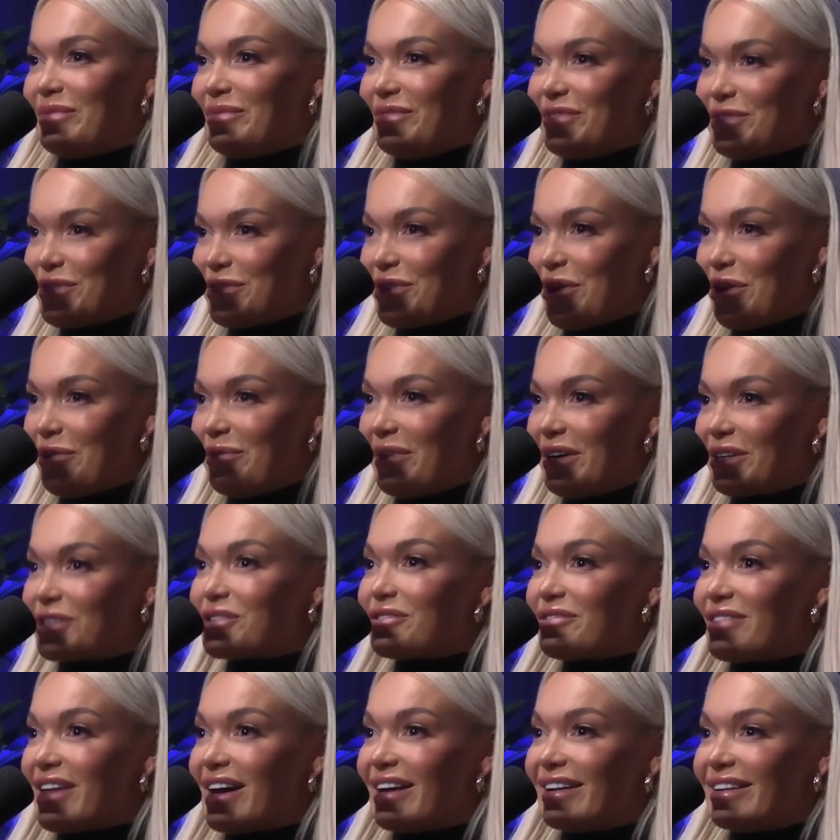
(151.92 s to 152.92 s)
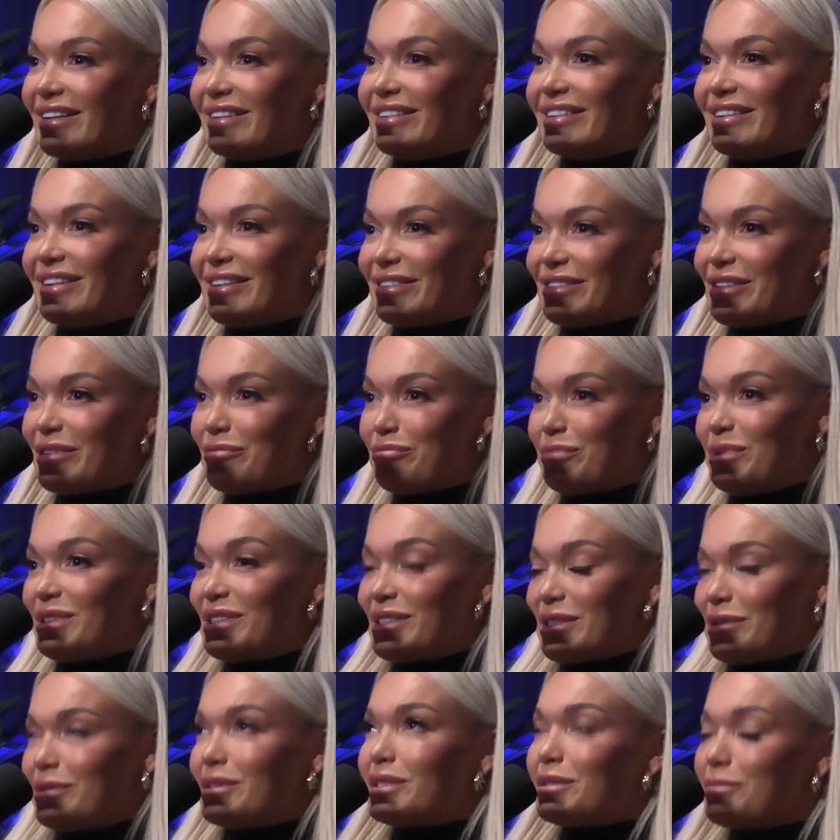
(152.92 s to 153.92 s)
much of that in a
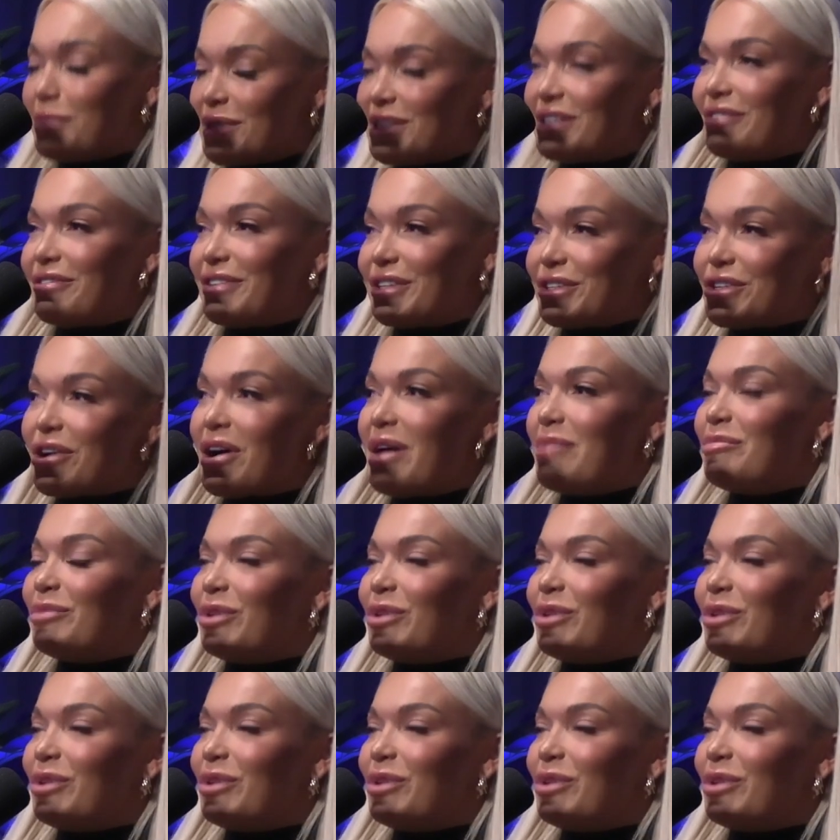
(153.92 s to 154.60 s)
specific time block.